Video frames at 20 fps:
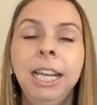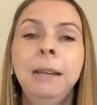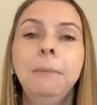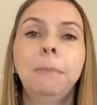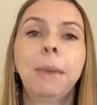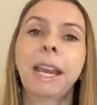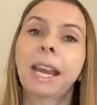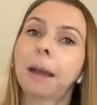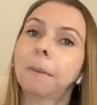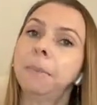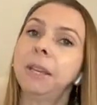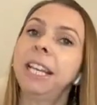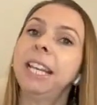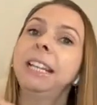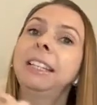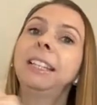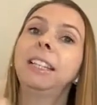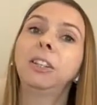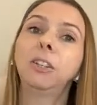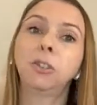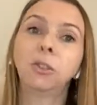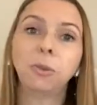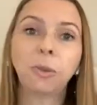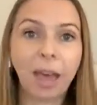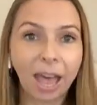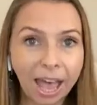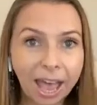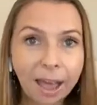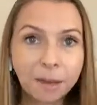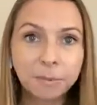May not be easy to do the
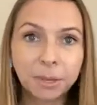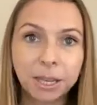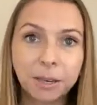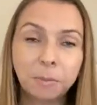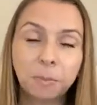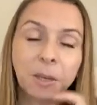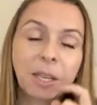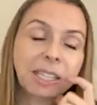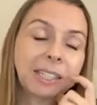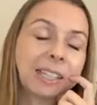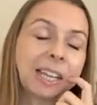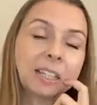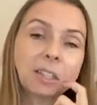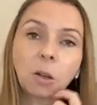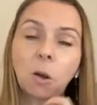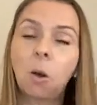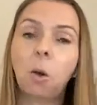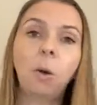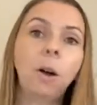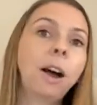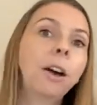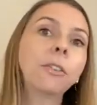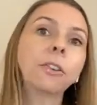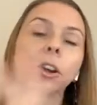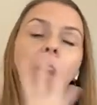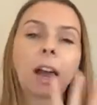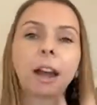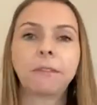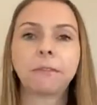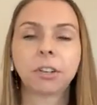habit, because that's a whole other
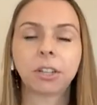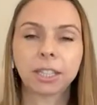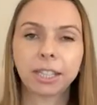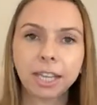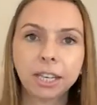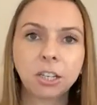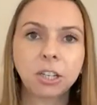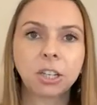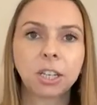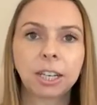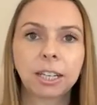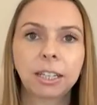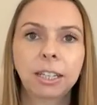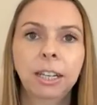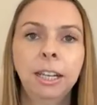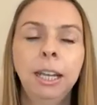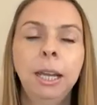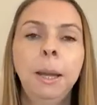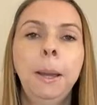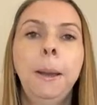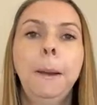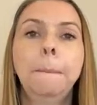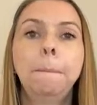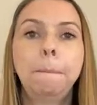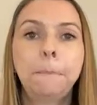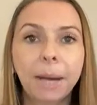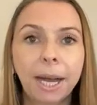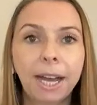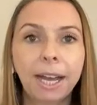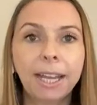conversation,
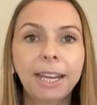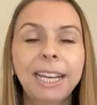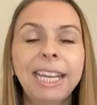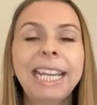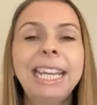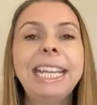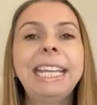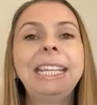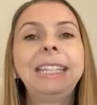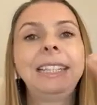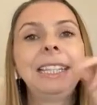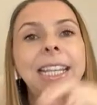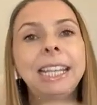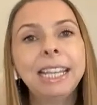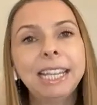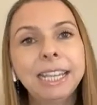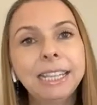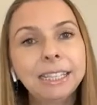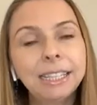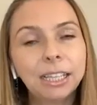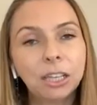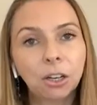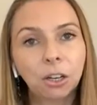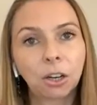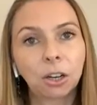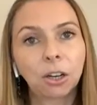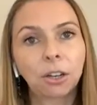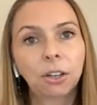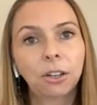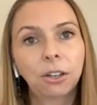but it's
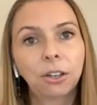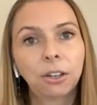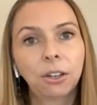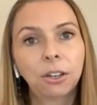easier